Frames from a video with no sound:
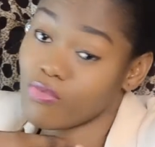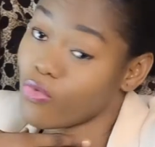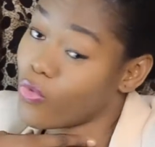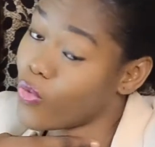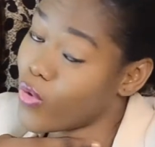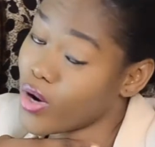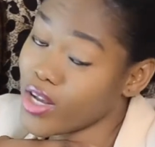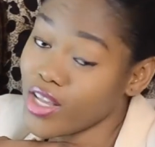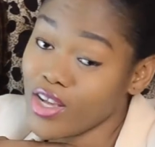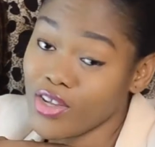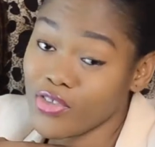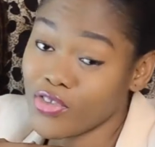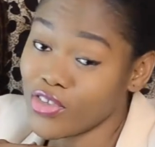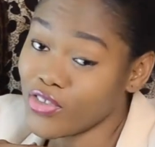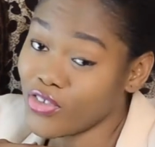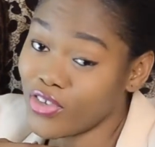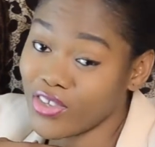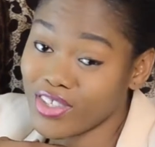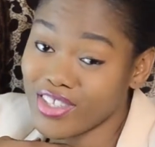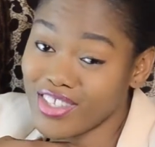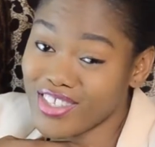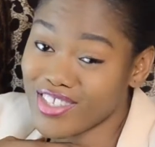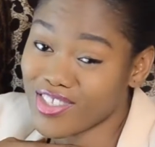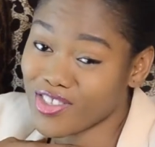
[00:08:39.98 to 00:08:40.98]
When you're doing
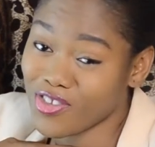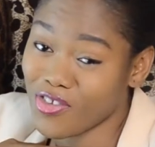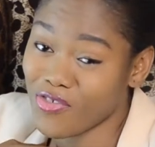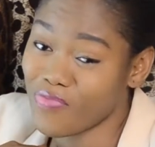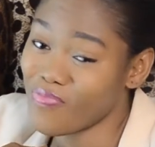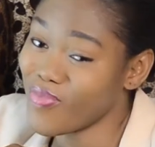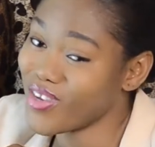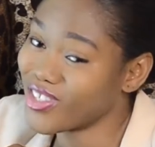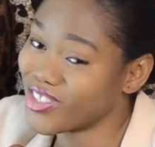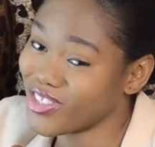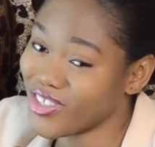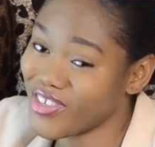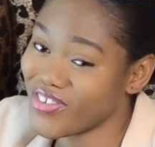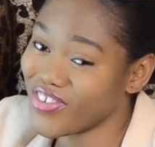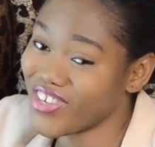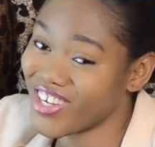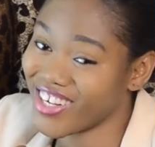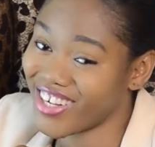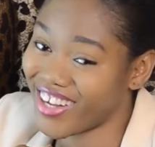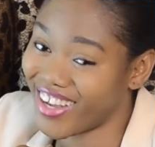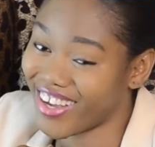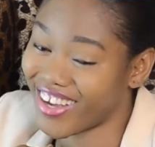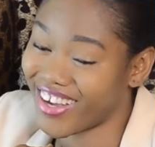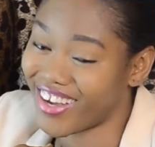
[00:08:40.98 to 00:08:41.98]
all this stuff, make sure you
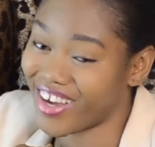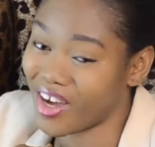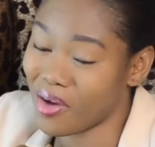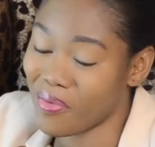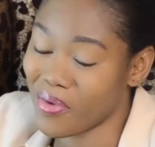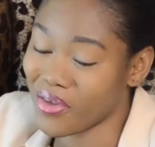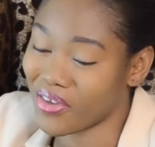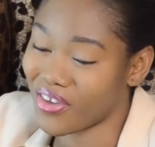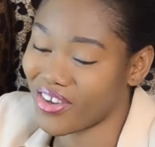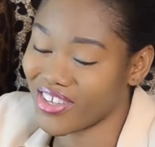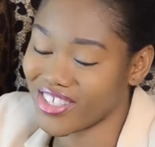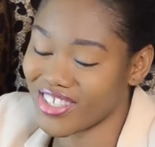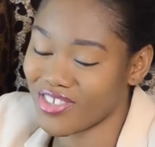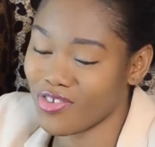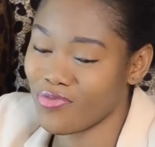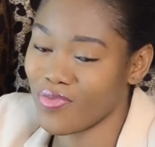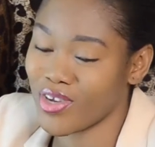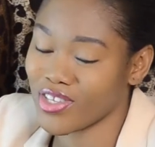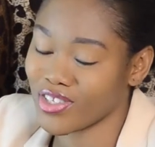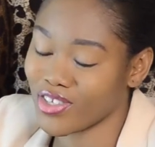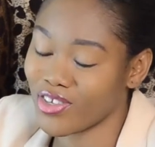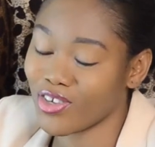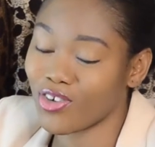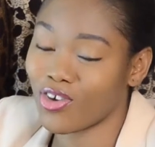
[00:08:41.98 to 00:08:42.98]
really like her because the
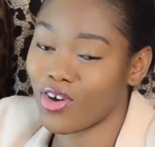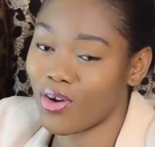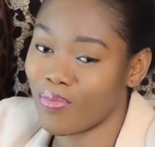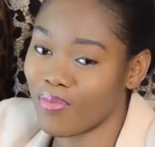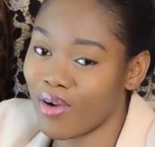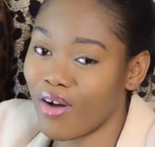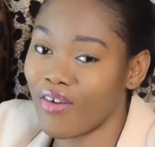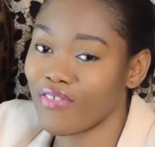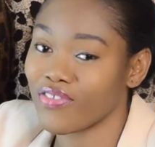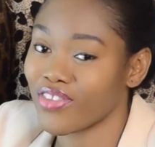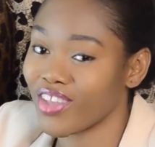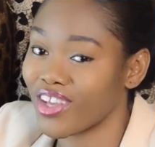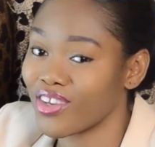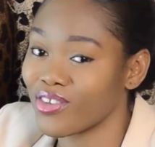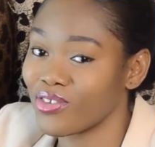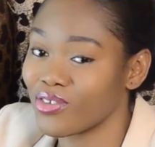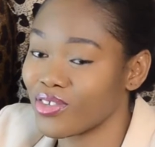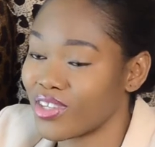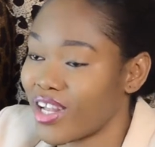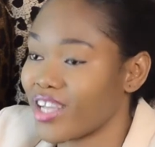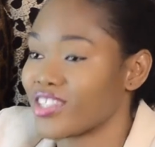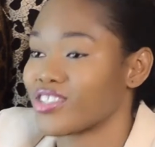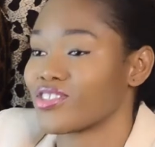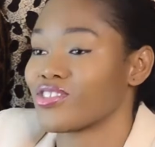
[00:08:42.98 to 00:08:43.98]
woman's gonna come after
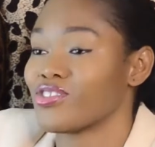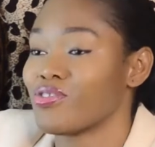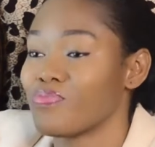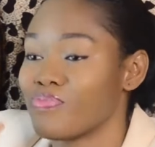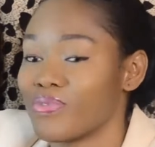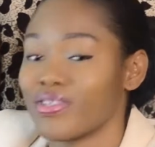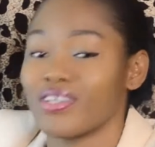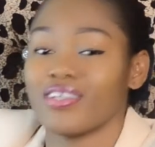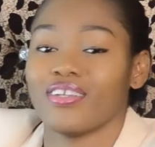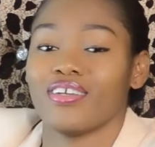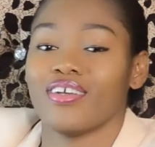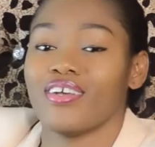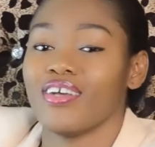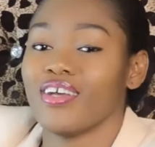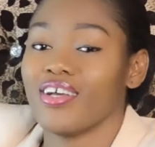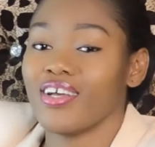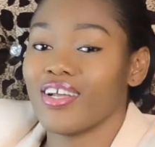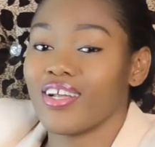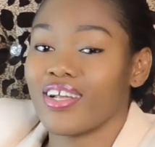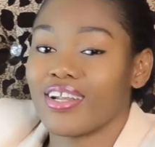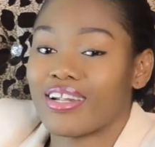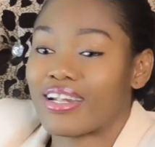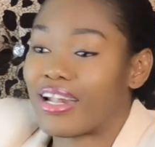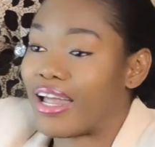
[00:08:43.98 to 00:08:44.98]
you. Like she's gonna be
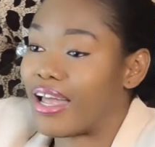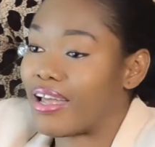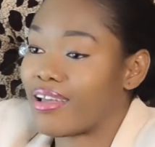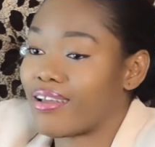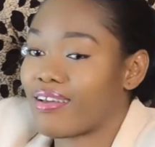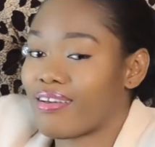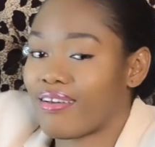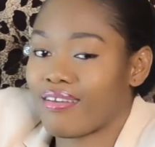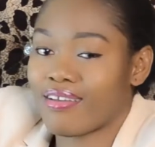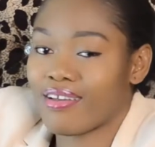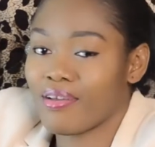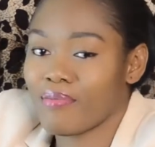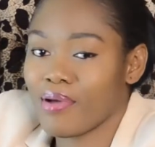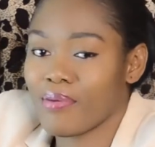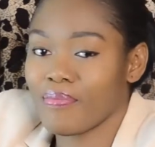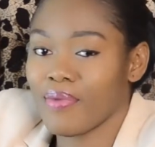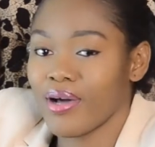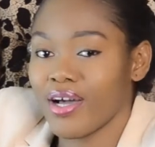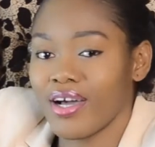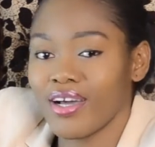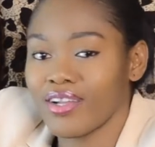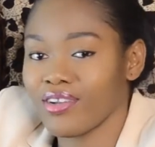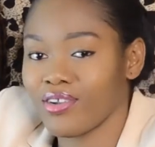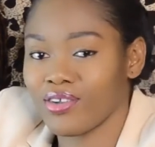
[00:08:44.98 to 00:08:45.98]
like in my
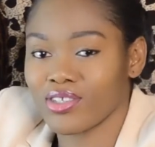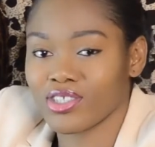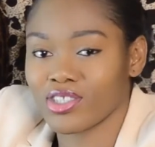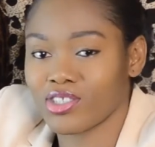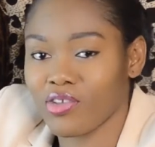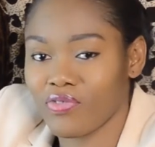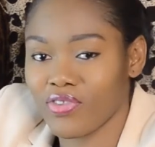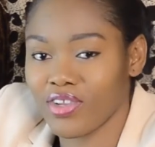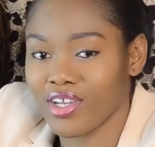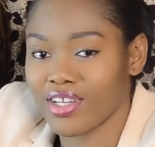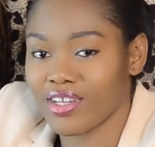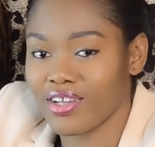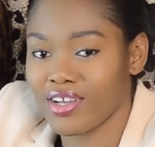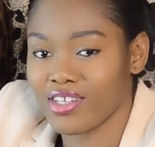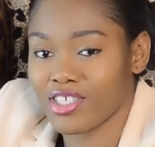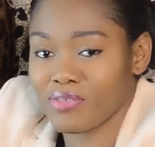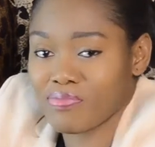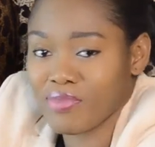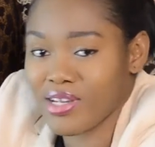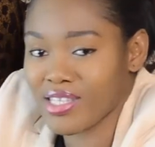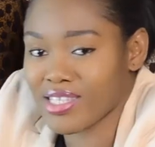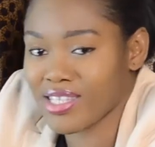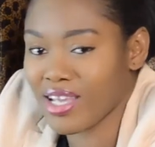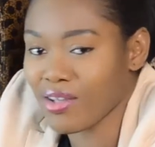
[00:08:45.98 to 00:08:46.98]
man or stuff like that.
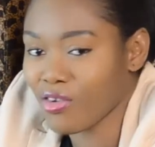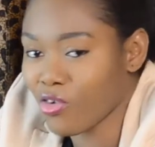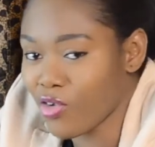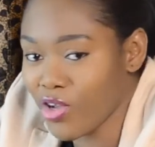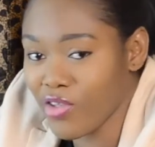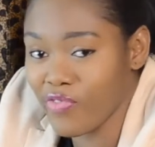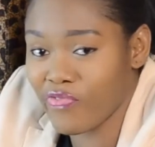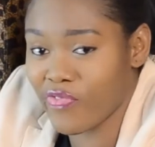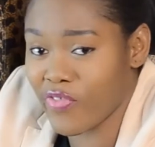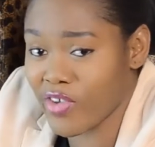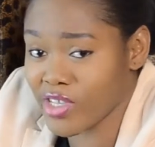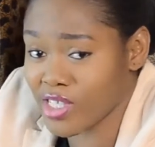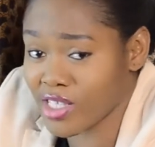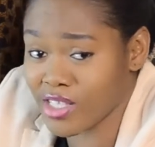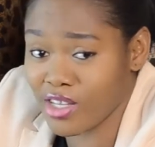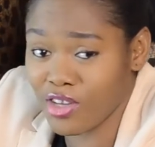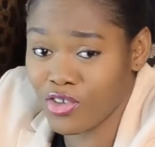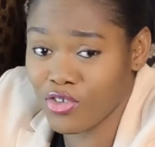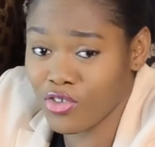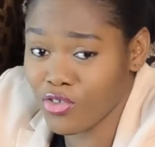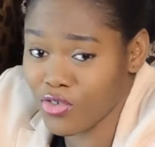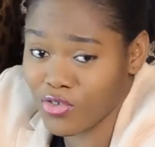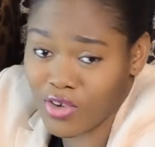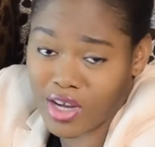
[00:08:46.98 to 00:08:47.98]
She might start going faster
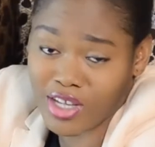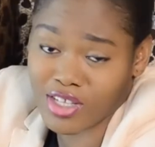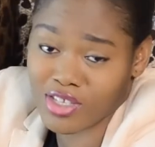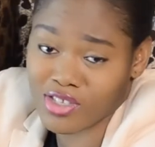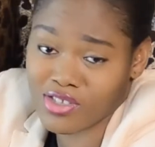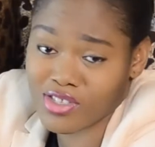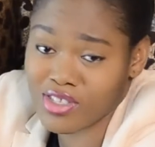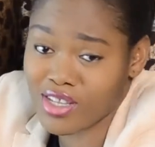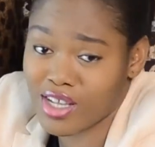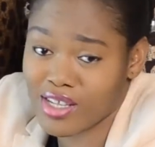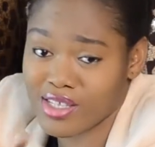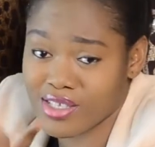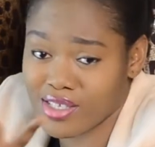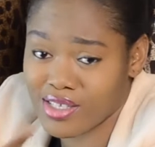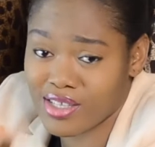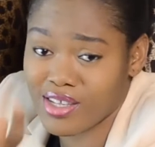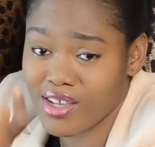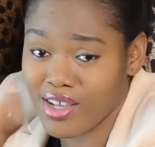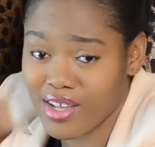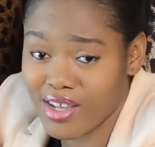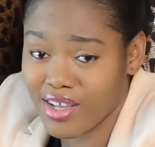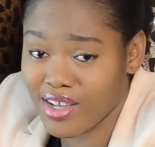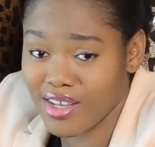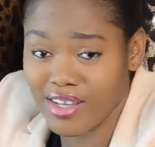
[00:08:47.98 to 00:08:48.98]
than you as soon as
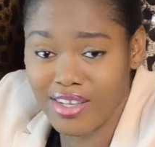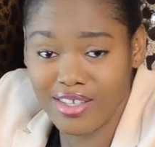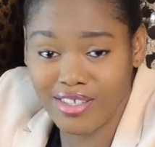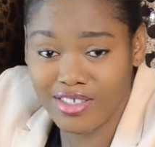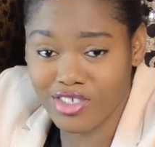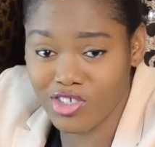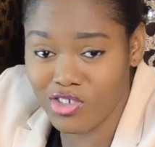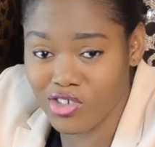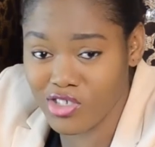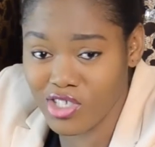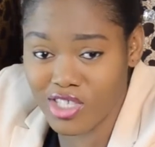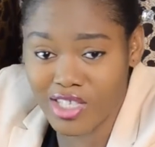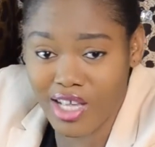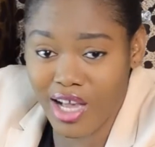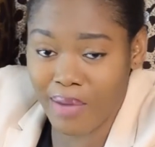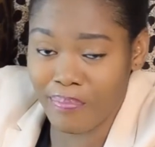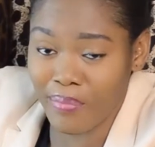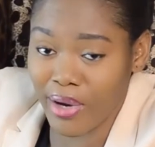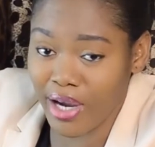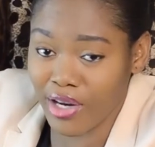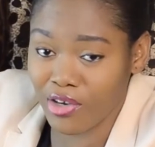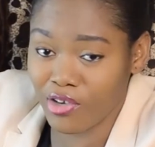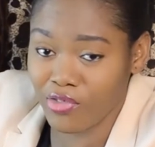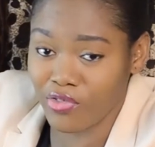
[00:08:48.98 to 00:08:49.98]
she loses her
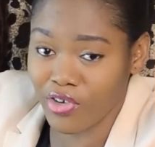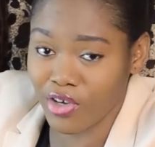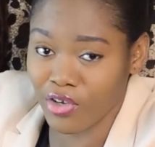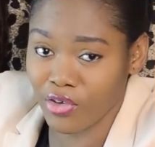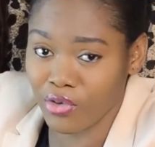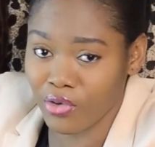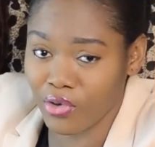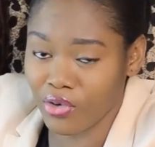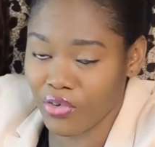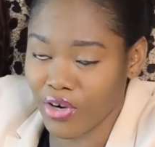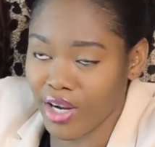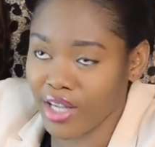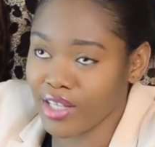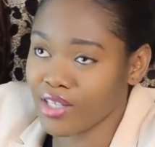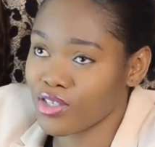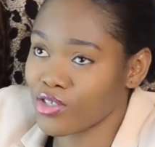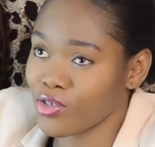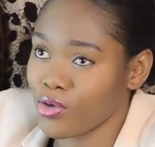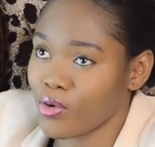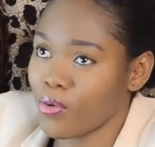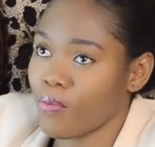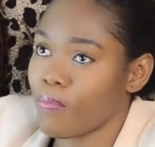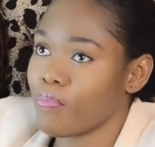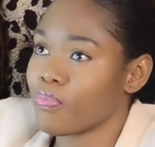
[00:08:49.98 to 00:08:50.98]
mind over you, right?
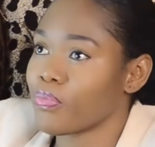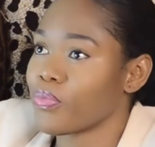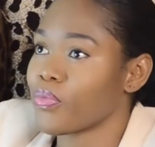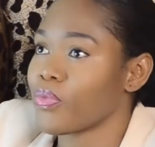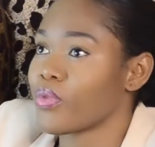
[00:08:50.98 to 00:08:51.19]
So